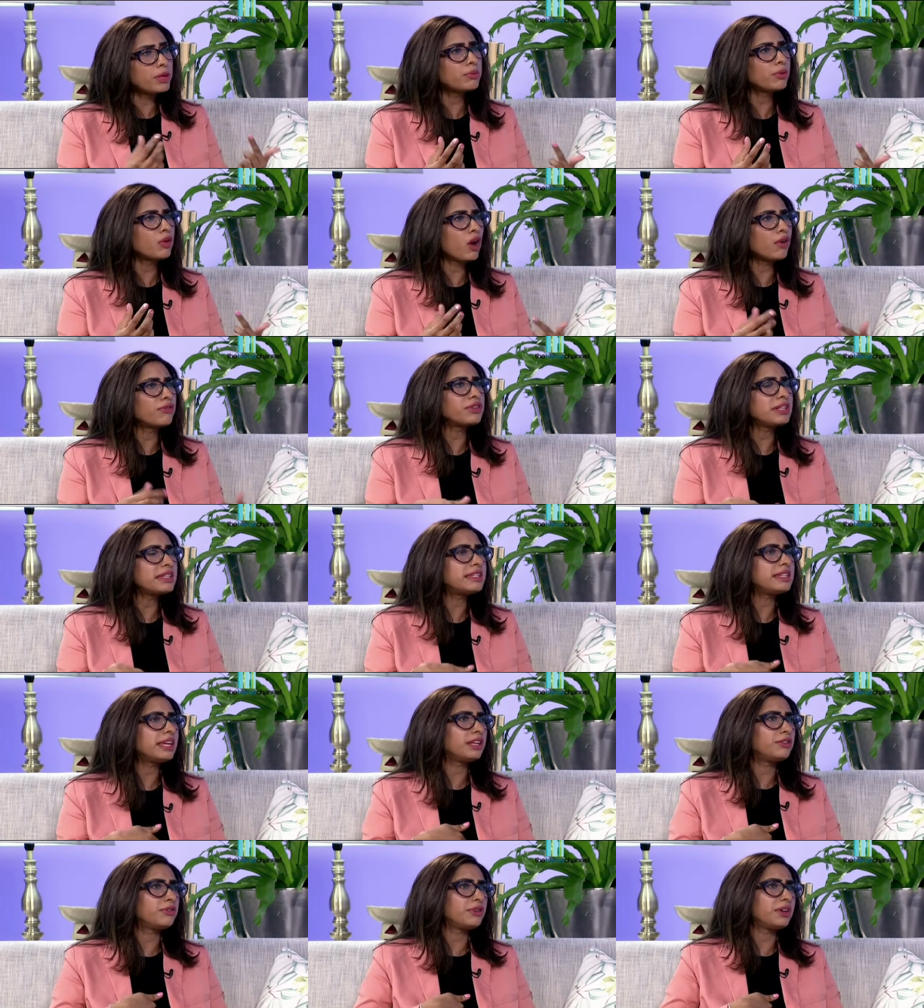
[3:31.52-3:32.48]
people often
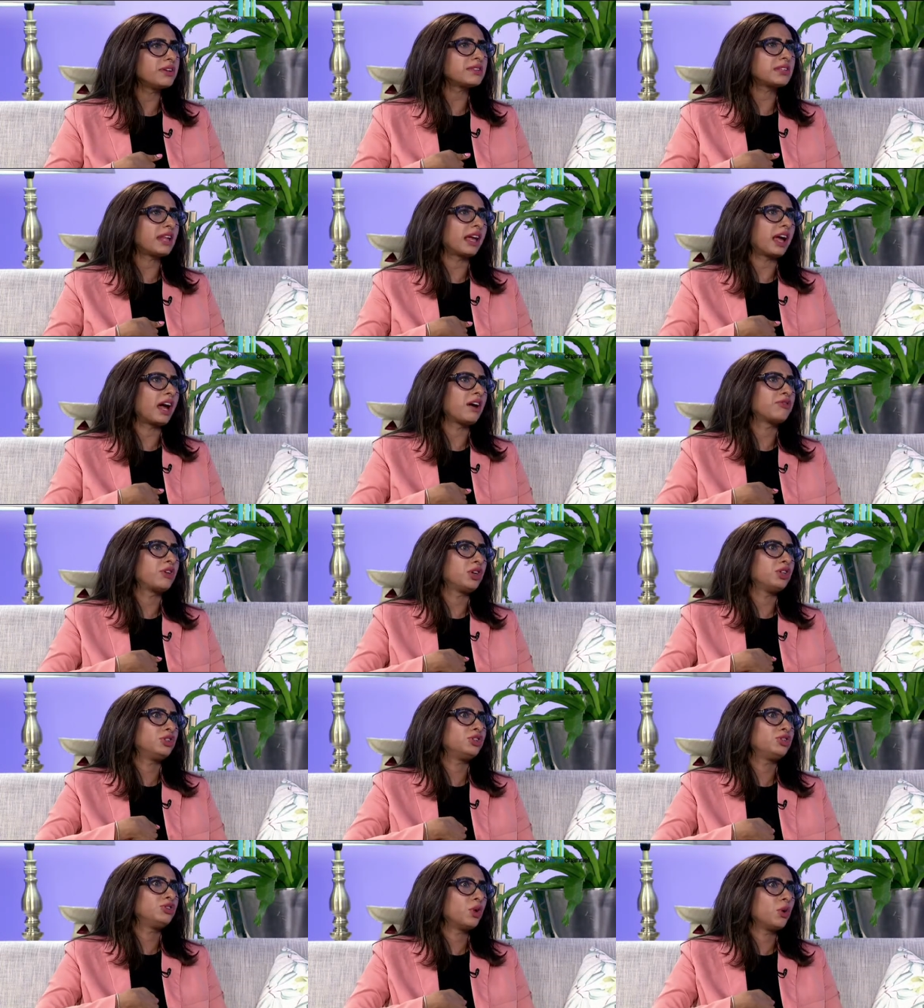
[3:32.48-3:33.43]
say it feels like I've
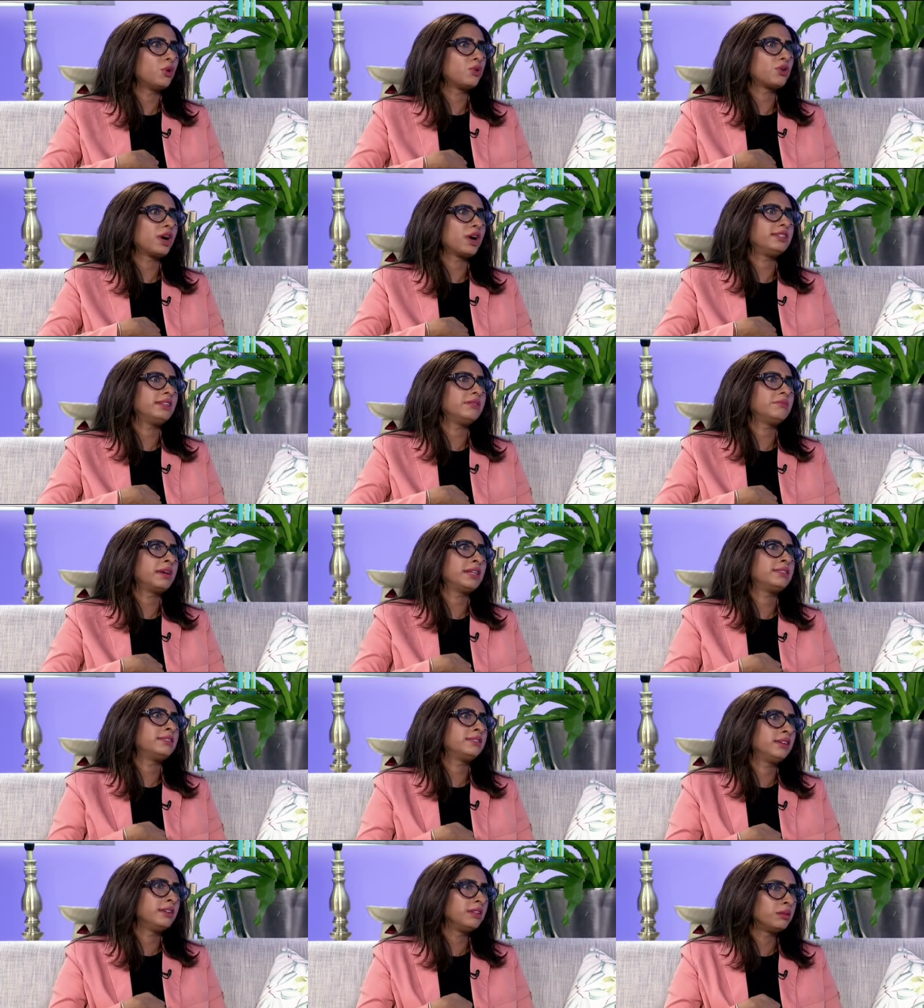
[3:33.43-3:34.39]
got a stone right in my
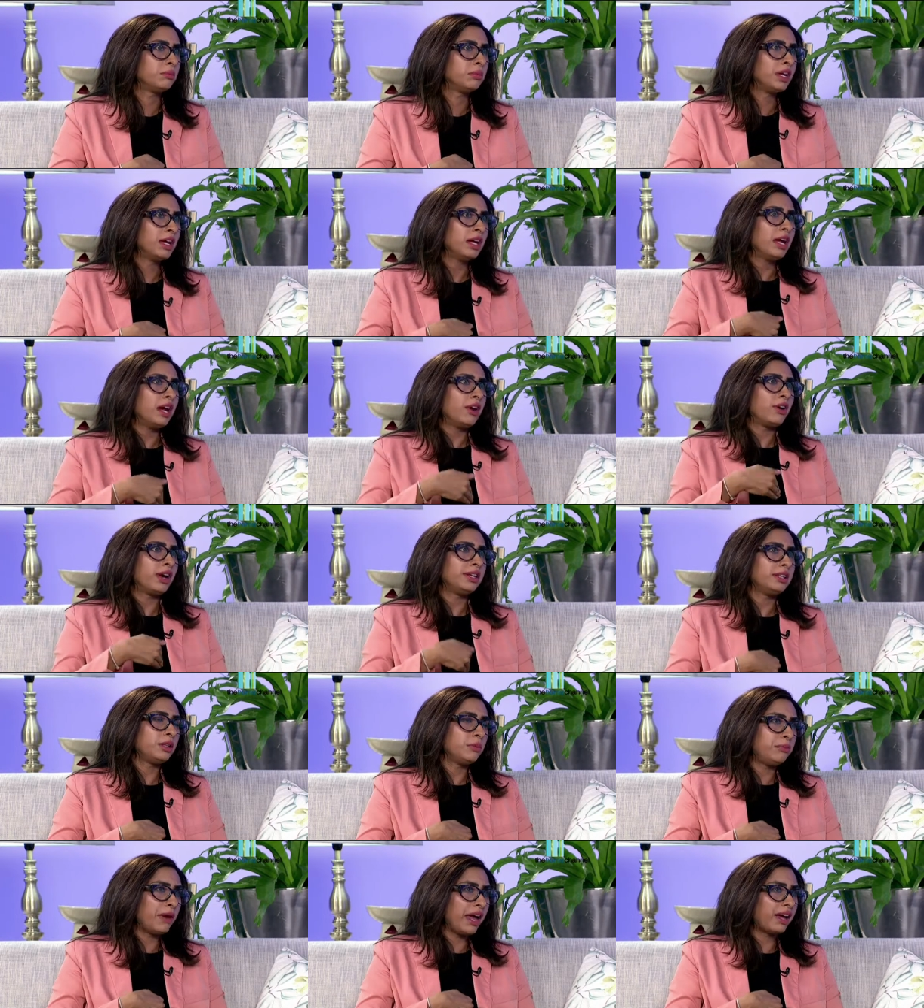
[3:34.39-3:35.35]
sternum,
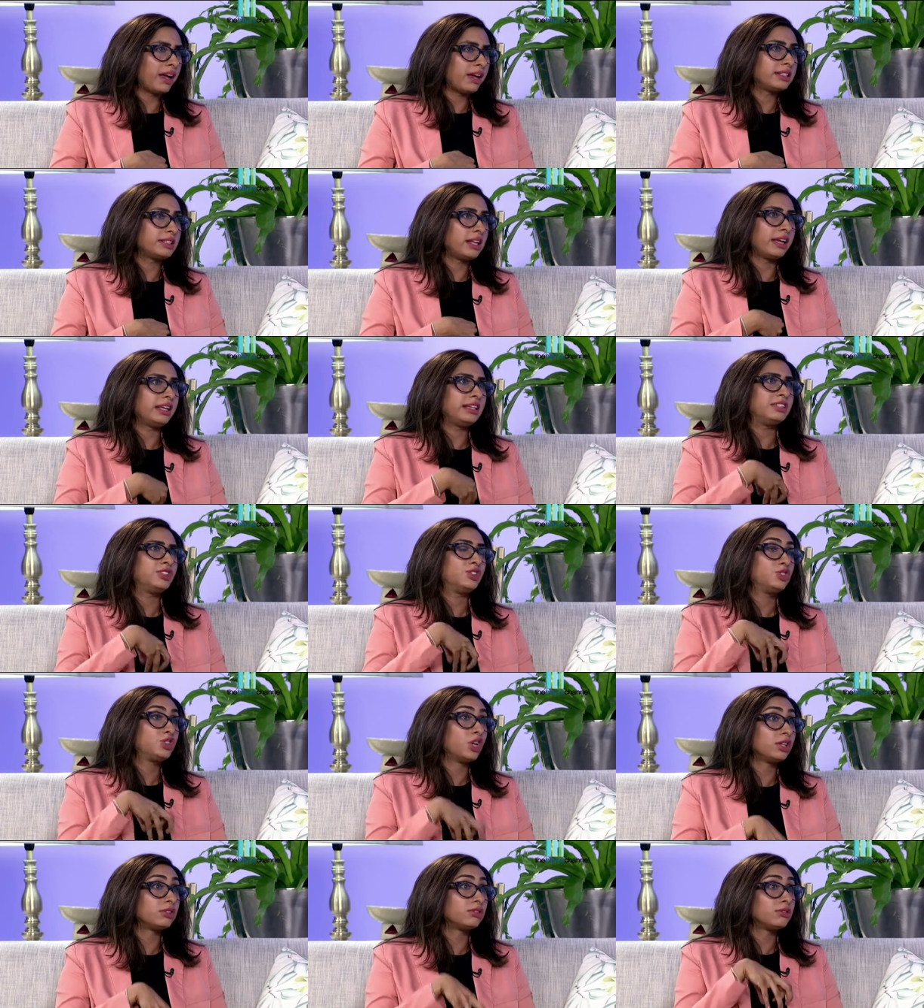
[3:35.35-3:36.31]
right at the back. It's like
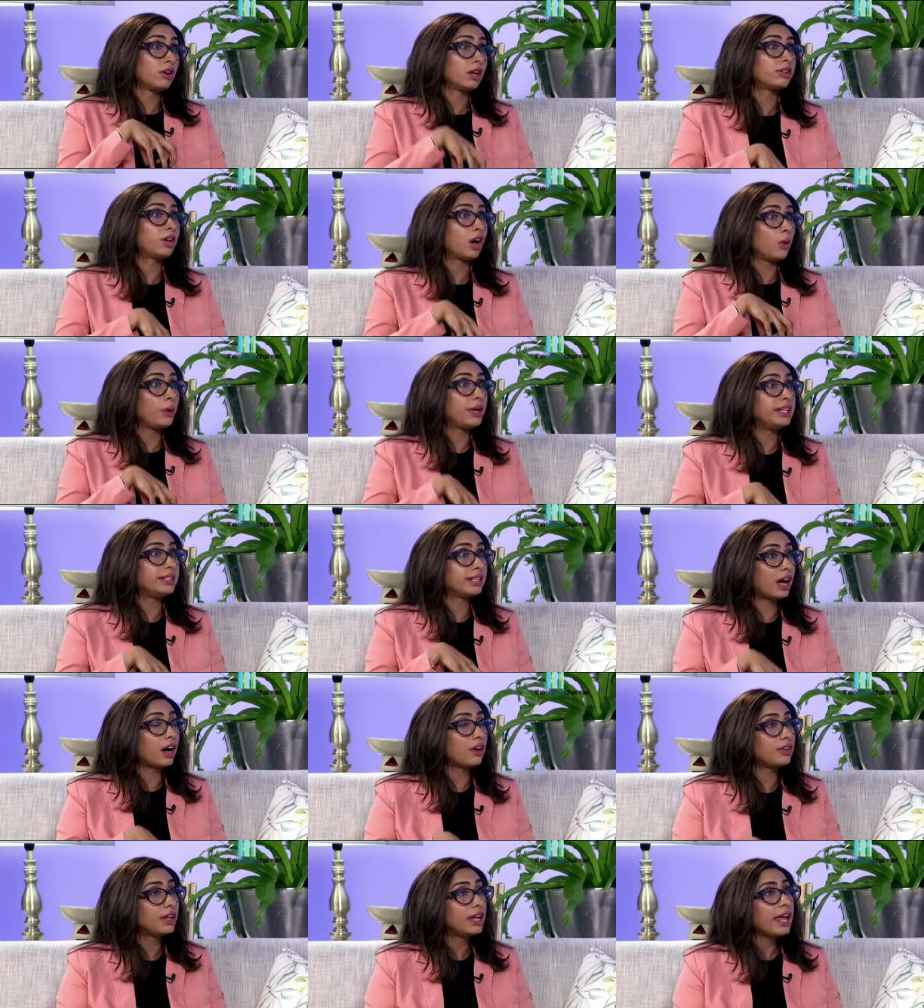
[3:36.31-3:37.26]
it's just not going
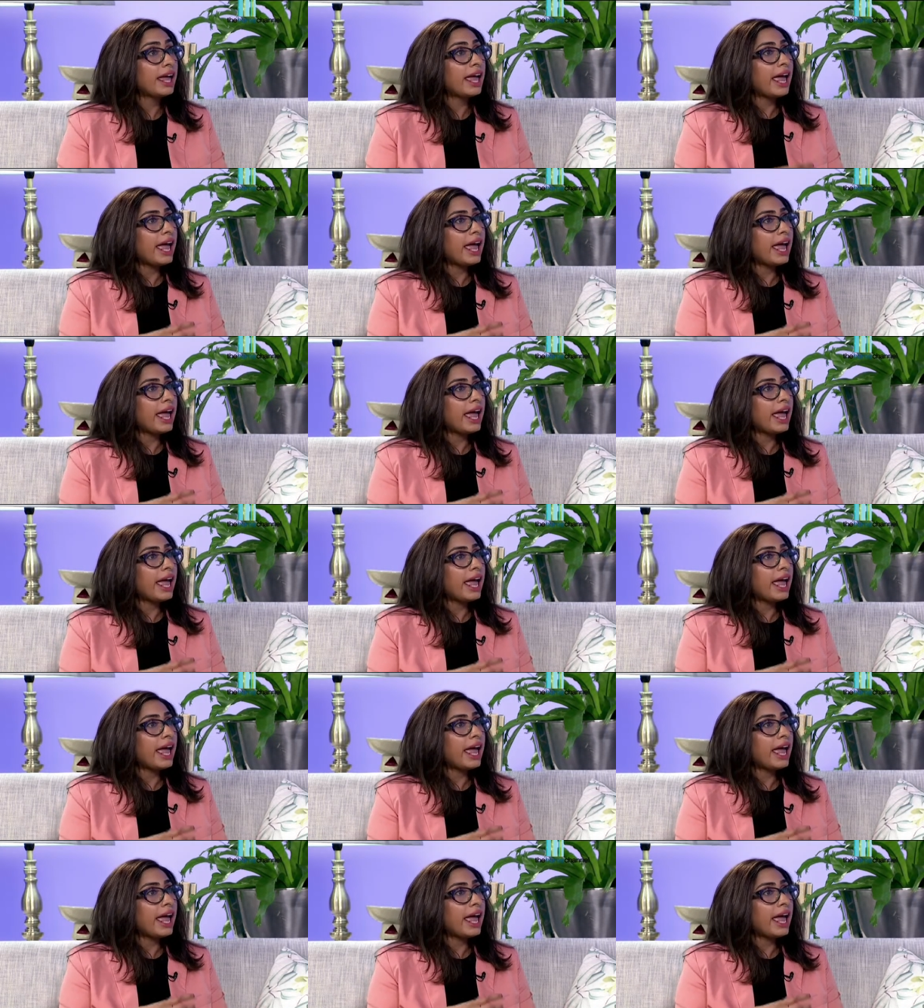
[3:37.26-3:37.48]
down.